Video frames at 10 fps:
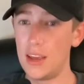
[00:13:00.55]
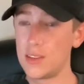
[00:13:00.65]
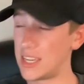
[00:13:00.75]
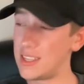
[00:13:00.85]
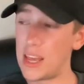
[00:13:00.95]

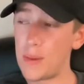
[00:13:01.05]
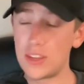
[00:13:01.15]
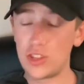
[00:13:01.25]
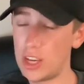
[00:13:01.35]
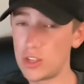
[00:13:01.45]
Texas A&M
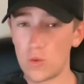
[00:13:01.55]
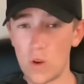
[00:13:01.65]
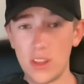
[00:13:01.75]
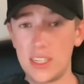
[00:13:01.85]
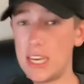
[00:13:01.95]
has a chance to
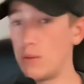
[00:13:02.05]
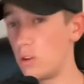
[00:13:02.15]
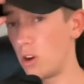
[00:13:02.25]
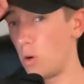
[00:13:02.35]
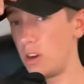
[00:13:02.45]
run the table
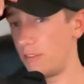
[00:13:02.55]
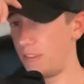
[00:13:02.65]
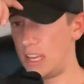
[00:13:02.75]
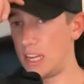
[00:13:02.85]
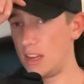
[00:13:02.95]
and go
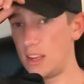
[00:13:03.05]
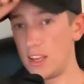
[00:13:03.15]
undefeated.